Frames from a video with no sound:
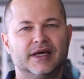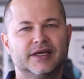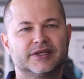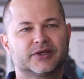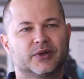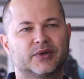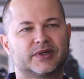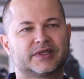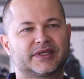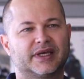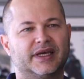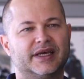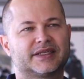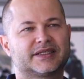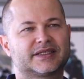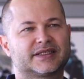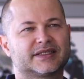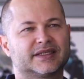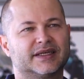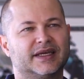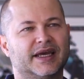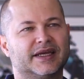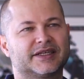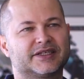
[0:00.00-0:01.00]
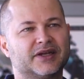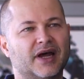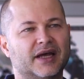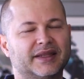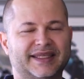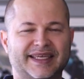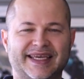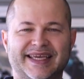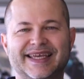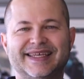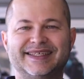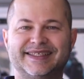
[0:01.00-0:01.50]
So it's, it's, it's not
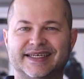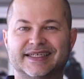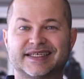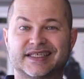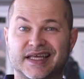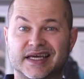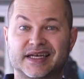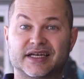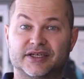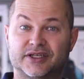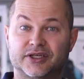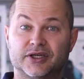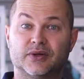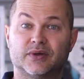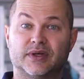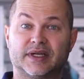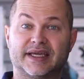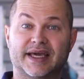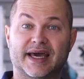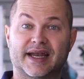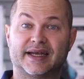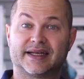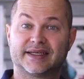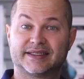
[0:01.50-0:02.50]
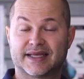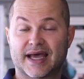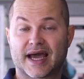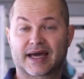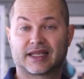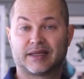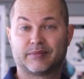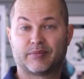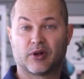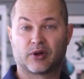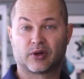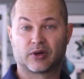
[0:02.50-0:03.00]
the easiest thing to do to get it
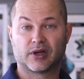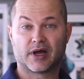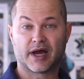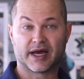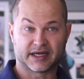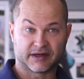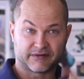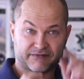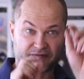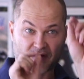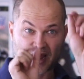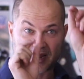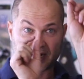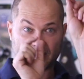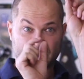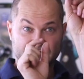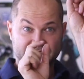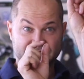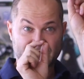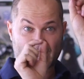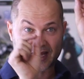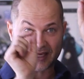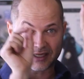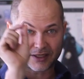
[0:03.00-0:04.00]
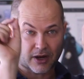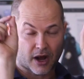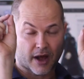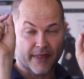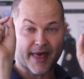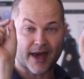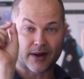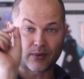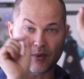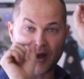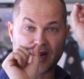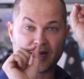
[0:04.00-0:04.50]
exactly polar aligned and find out exactly on
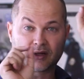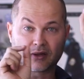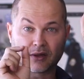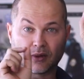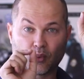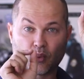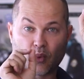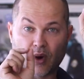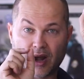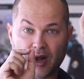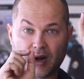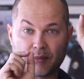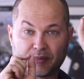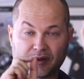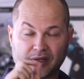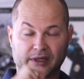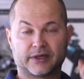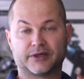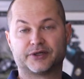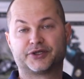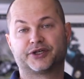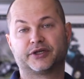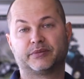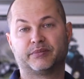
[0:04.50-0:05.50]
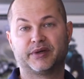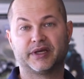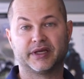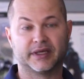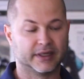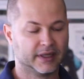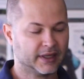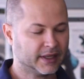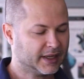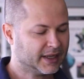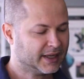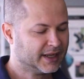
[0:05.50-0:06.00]
that reticle where Polaris should be.